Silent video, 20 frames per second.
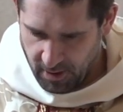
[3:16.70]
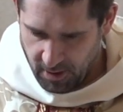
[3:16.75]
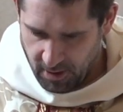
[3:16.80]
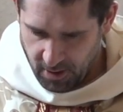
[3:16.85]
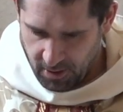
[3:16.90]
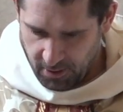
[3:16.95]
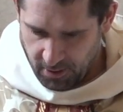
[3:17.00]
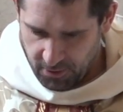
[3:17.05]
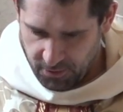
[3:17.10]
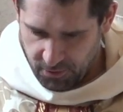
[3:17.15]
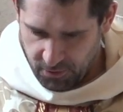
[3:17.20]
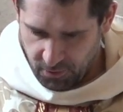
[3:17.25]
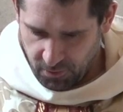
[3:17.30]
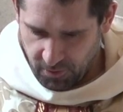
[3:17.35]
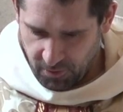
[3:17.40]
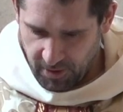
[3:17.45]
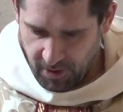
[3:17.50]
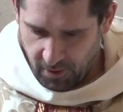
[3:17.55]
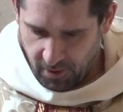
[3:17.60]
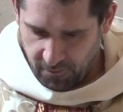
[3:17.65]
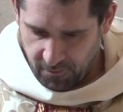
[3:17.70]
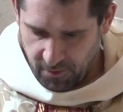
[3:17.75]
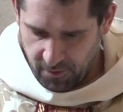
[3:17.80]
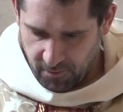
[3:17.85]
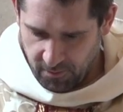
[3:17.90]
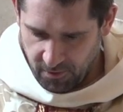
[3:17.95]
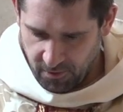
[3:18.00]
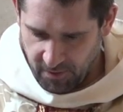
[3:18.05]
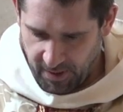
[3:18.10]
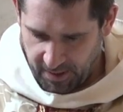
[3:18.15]
the story of the
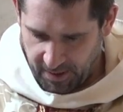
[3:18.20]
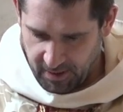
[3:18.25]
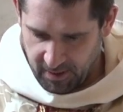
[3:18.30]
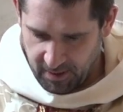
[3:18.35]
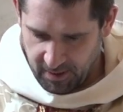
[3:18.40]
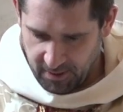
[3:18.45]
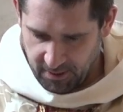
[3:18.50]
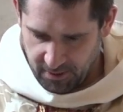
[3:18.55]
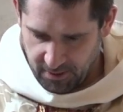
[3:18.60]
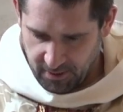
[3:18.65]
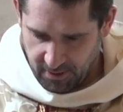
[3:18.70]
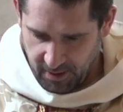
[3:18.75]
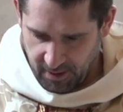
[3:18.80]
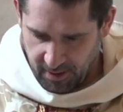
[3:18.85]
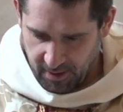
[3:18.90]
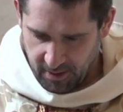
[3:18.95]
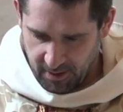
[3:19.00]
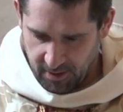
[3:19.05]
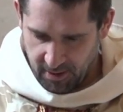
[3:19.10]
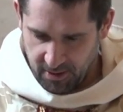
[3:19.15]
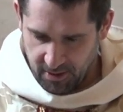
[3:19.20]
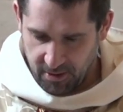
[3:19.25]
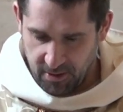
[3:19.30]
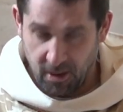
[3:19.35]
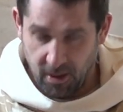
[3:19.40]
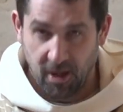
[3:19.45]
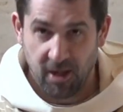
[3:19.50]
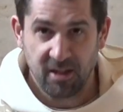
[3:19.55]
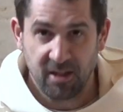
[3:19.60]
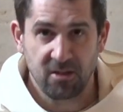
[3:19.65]
miraculous and
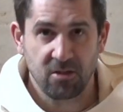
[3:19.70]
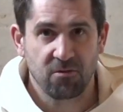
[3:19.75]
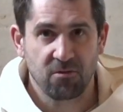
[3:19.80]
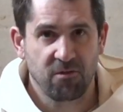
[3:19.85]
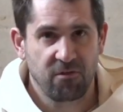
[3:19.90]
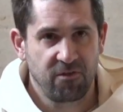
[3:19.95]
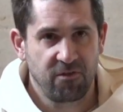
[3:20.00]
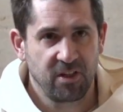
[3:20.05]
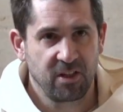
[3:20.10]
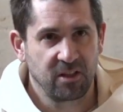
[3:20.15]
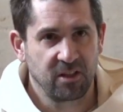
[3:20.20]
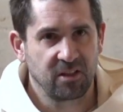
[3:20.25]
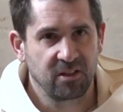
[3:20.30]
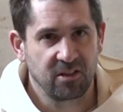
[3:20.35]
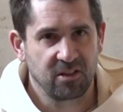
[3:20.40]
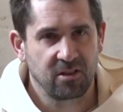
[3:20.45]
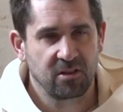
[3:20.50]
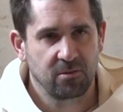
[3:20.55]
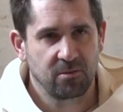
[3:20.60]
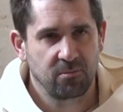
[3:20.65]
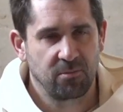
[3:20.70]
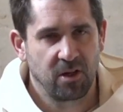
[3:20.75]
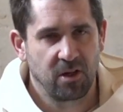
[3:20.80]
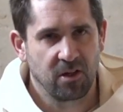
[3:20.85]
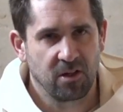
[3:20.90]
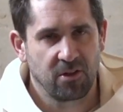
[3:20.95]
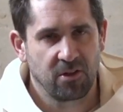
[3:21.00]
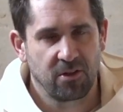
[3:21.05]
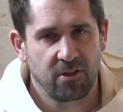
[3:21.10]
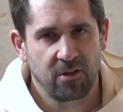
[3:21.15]
sign-filled
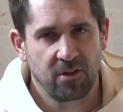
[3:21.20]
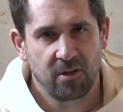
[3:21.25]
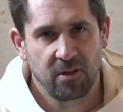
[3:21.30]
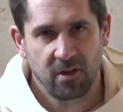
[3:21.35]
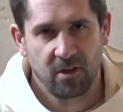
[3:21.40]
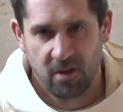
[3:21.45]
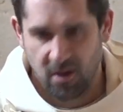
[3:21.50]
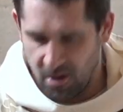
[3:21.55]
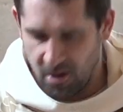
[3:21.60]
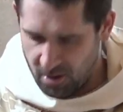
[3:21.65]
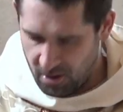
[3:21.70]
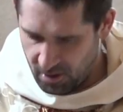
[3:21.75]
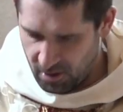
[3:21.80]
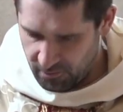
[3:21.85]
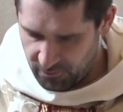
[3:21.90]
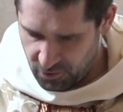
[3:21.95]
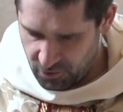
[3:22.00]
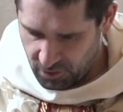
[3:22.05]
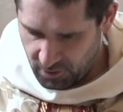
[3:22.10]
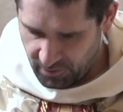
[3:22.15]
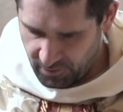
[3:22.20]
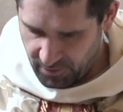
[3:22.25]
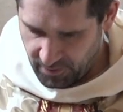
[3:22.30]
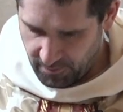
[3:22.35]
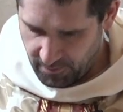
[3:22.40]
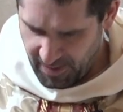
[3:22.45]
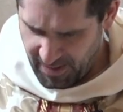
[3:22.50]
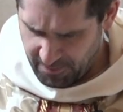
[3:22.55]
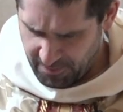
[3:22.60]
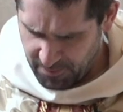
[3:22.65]
birth of John the
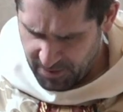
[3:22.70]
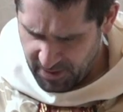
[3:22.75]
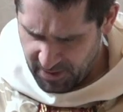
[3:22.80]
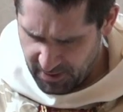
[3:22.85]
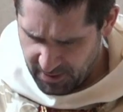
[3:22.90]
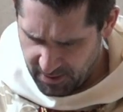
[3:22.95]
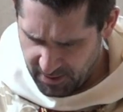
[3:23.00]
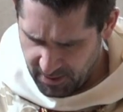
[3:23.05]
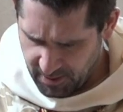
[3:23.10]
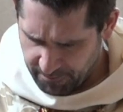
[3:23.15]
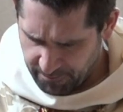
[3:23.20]
Baptist.